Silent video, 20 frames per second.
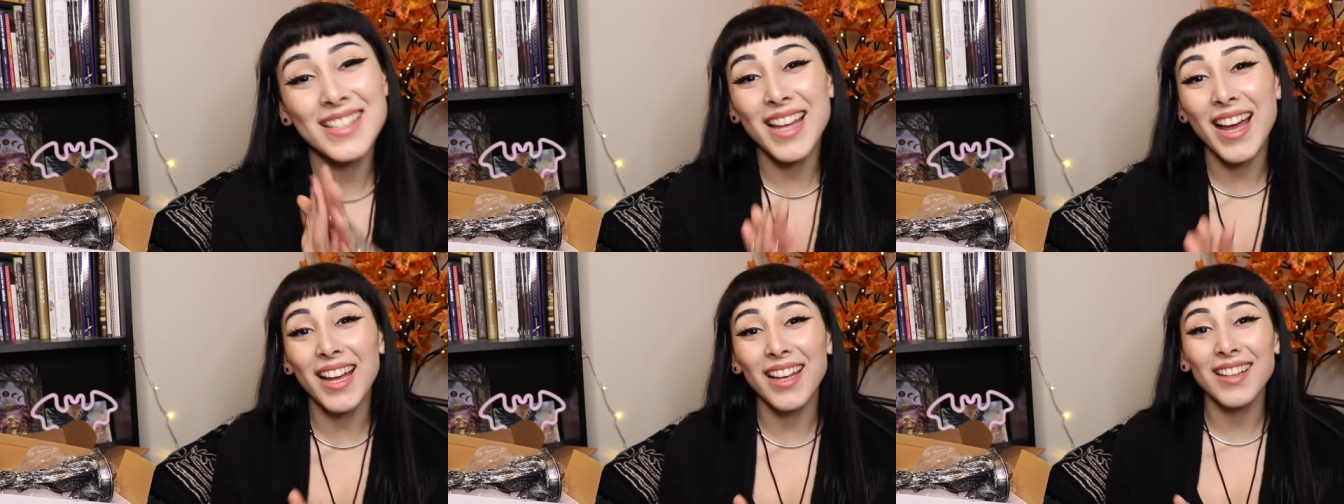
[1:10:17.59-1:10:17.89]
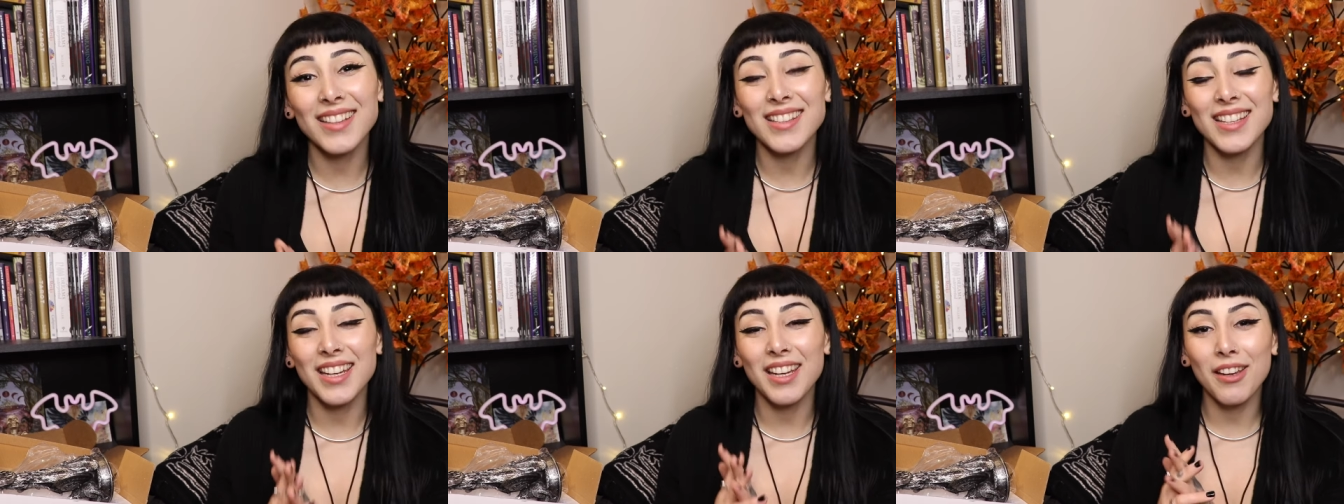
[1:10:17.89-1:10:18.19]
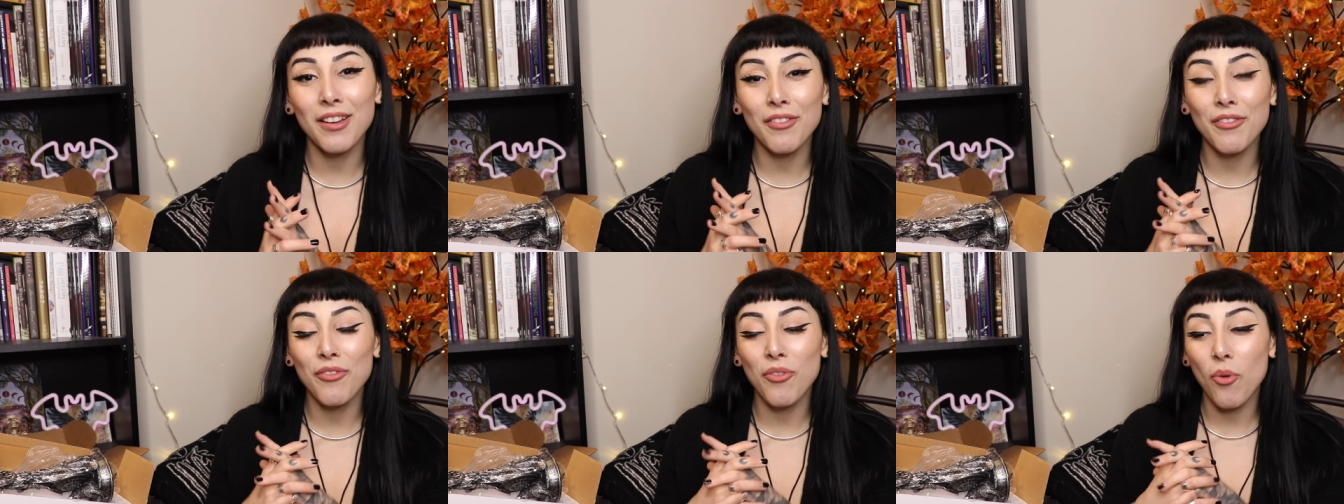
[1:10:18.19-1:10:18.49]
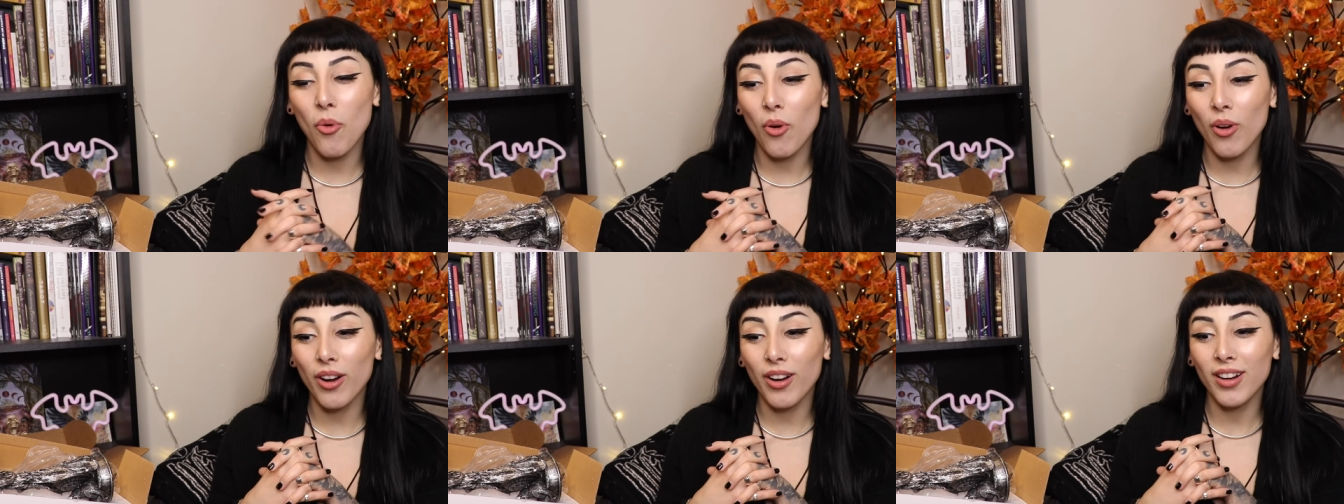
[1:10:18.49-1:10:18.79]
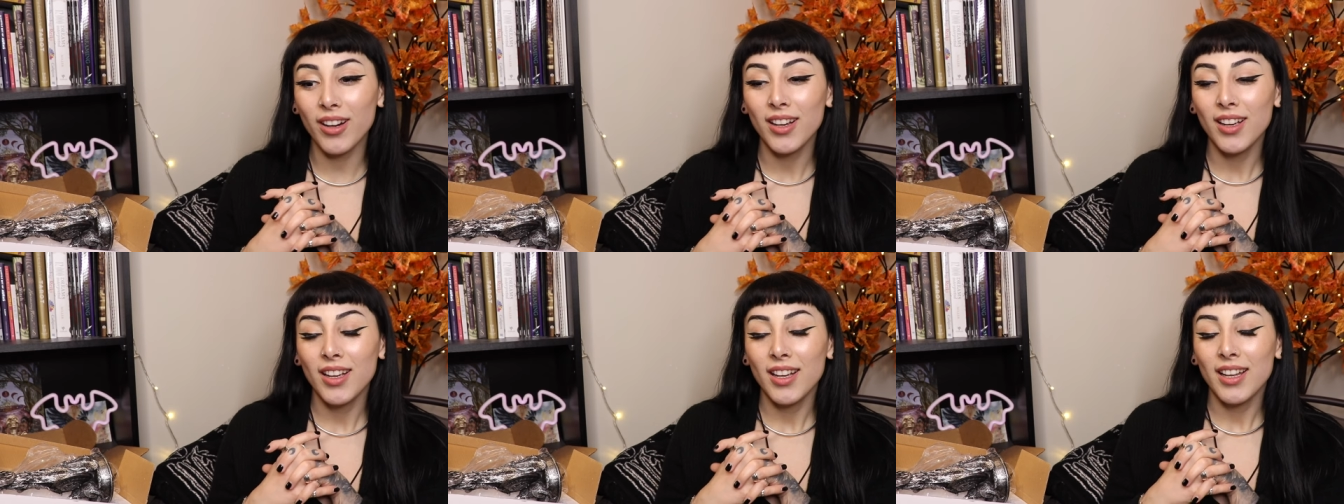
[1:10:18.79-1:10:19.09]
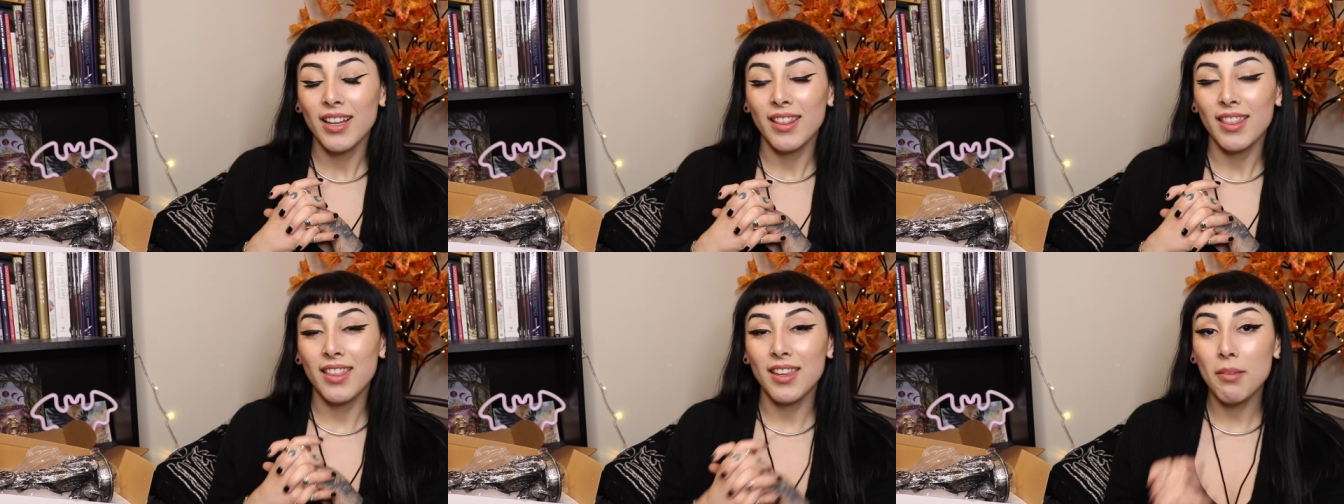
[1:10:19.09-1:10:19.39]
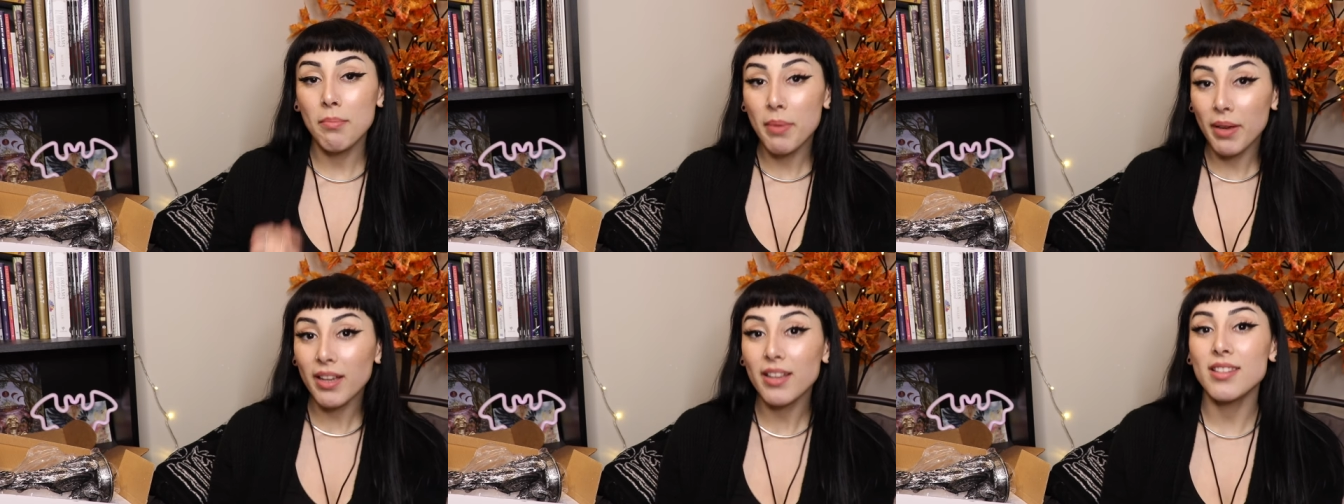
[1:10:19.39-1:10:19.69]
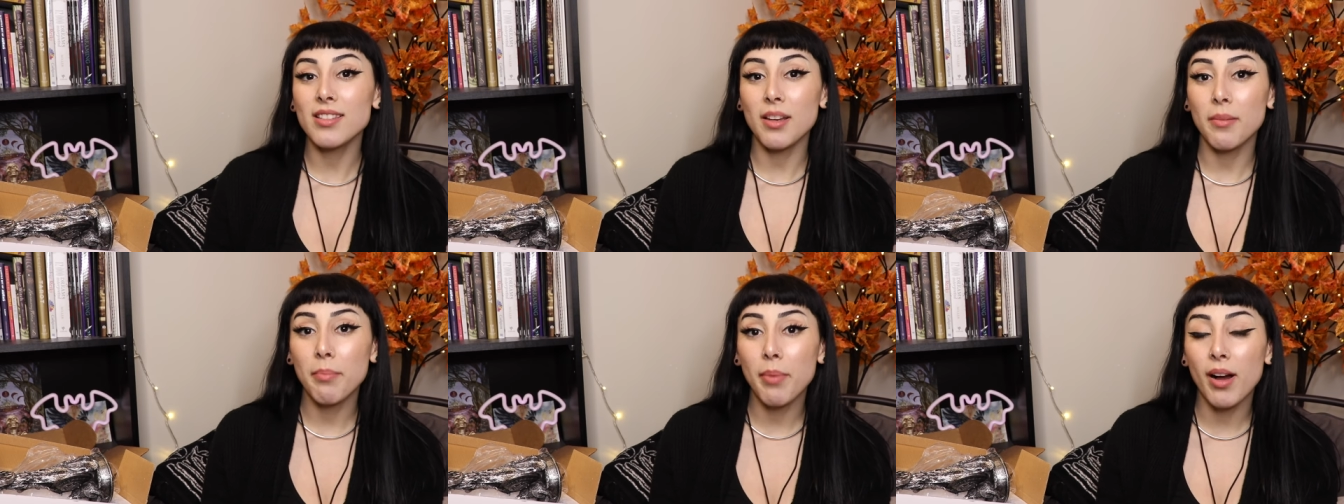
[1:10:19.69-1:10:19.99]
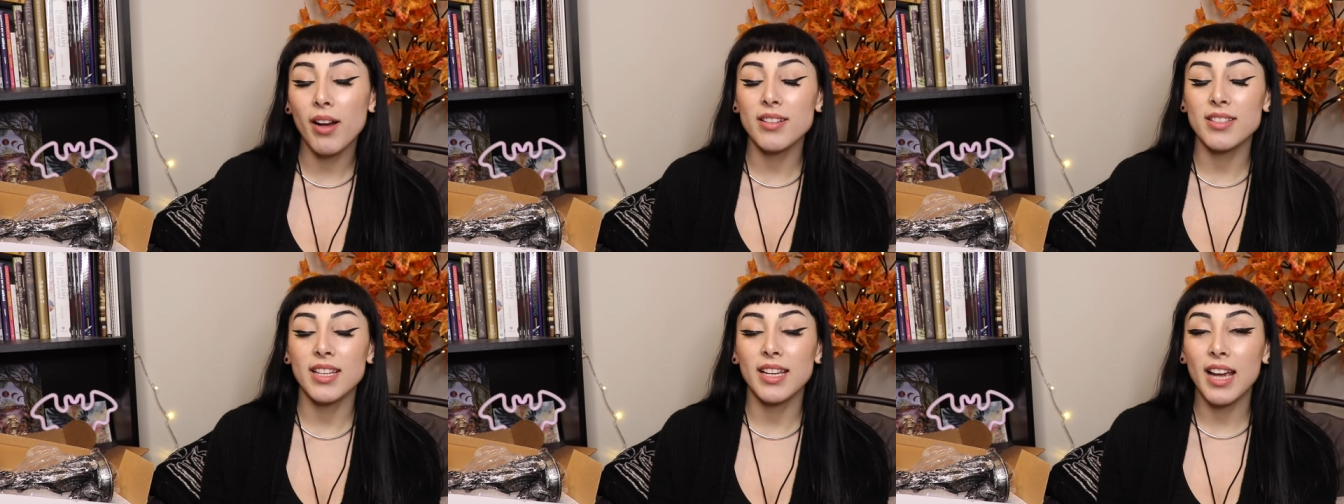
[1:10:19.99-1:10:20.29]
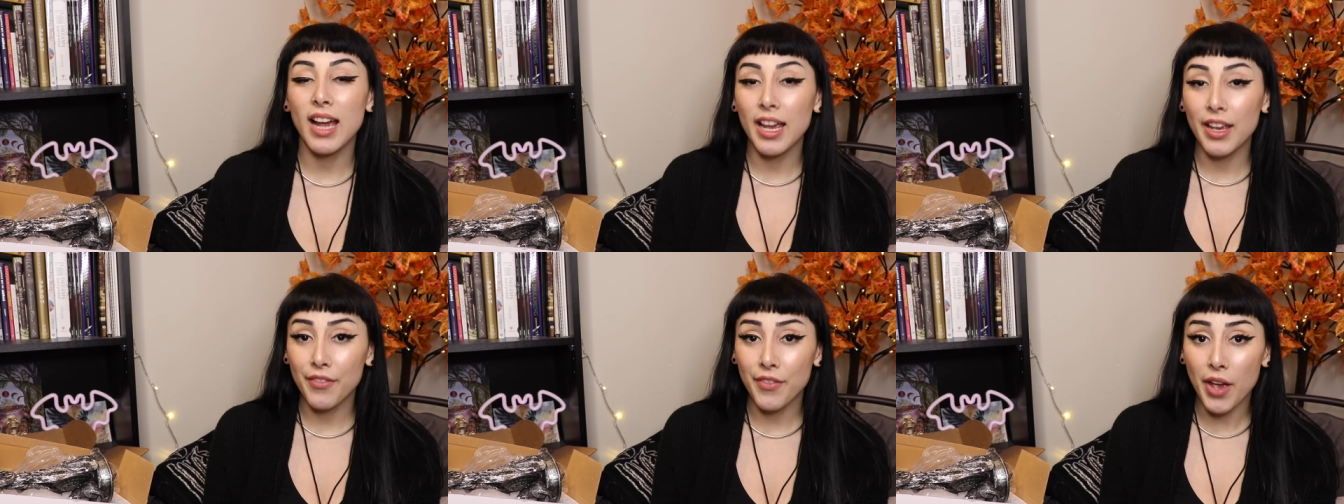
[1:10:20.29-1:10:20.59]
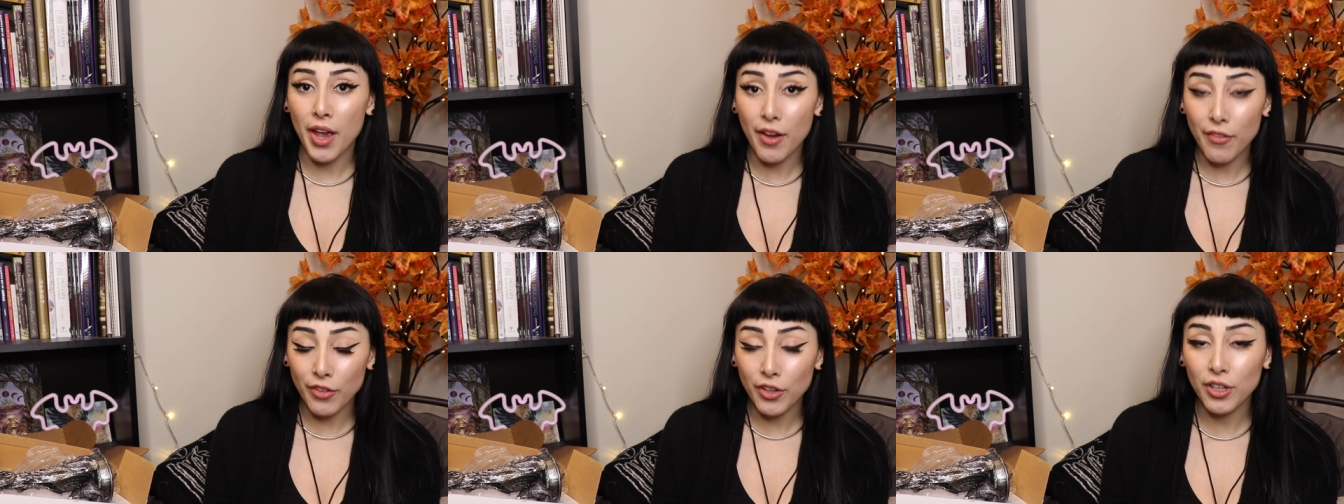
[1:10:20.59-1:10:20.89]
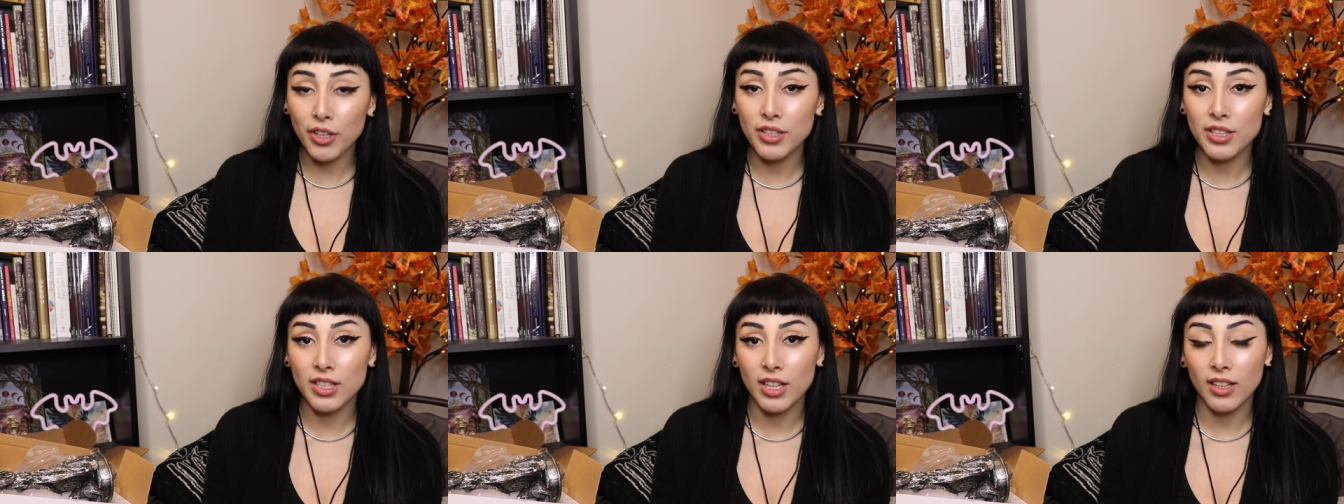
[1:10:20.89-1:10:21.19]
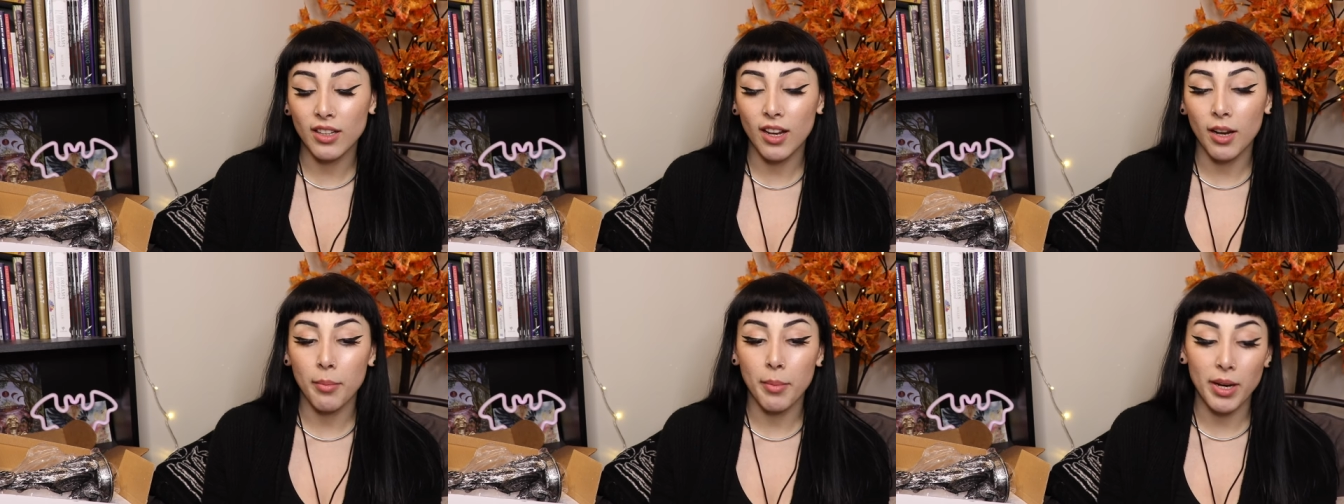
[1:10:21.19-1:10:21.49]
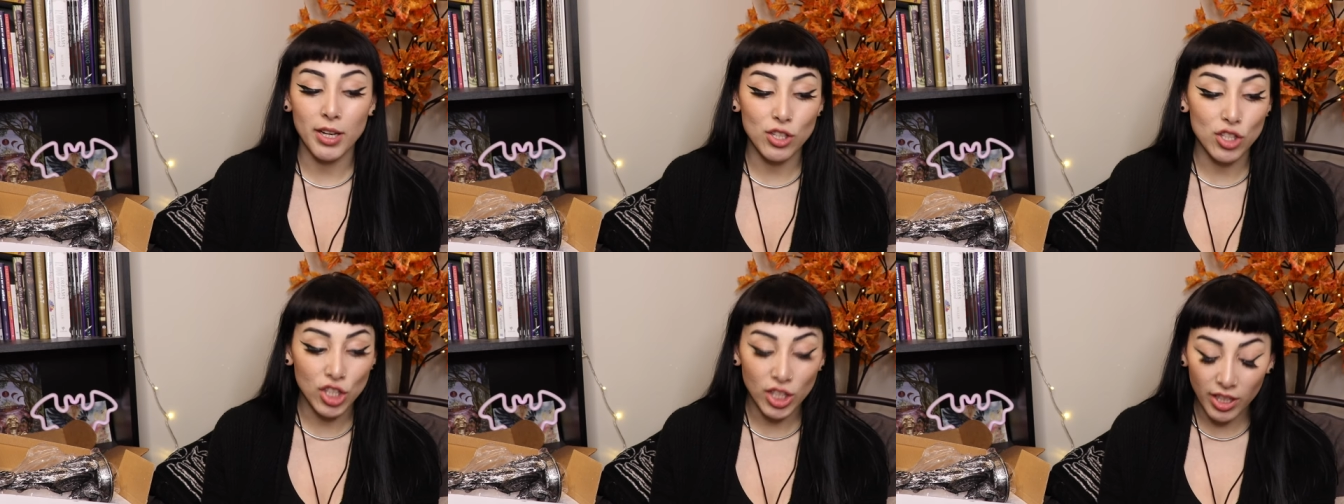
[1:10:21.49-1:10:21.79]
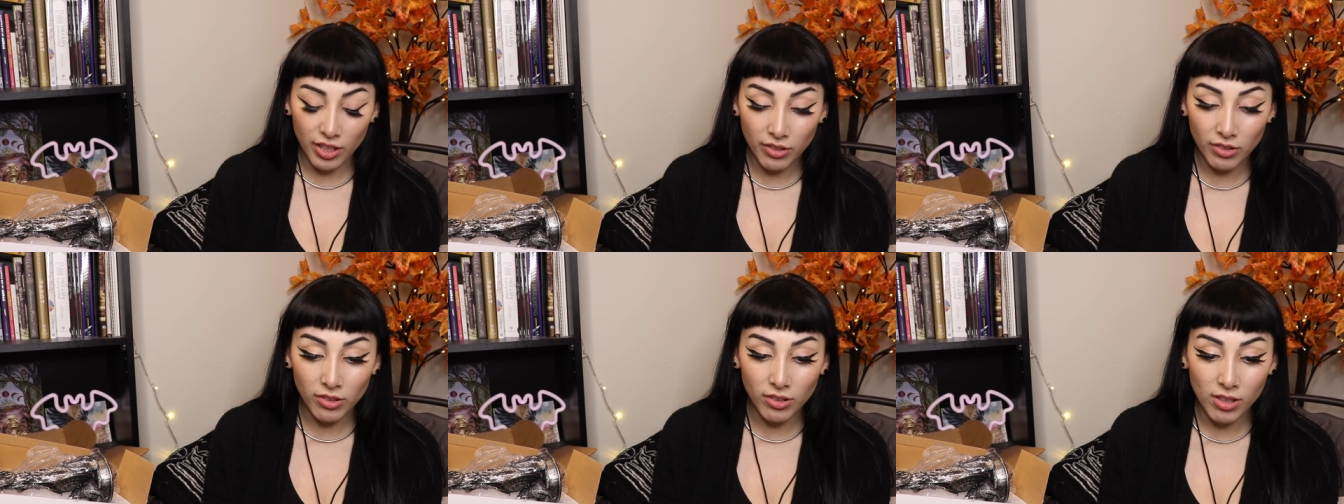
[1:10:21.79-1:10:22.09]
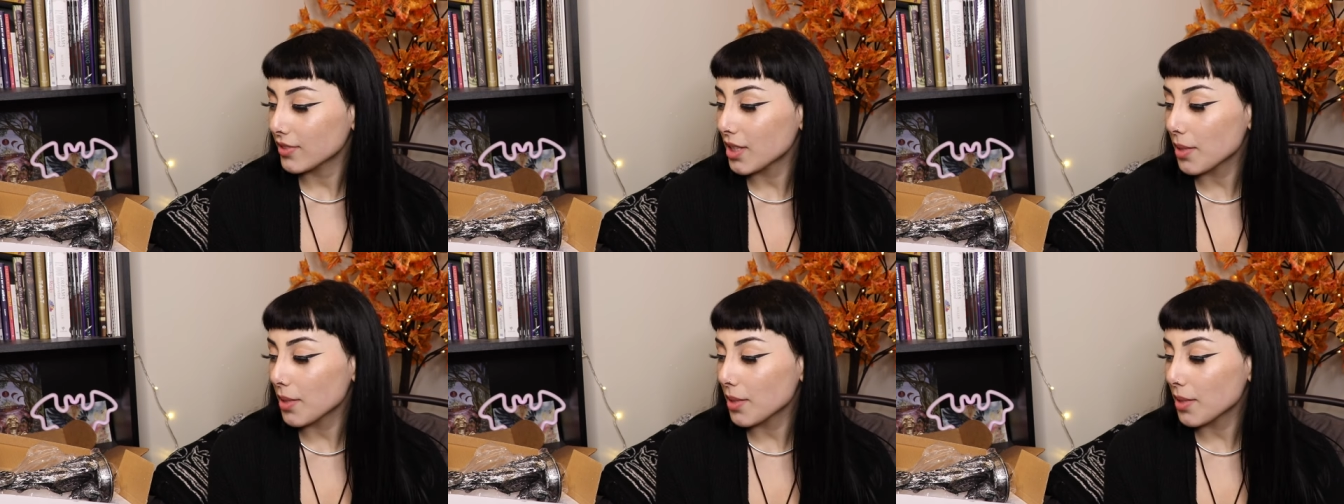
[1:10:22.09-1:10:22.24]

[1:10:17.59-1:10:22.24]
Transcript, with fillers: That is it for the biggest unboxing I have ever done on my channel.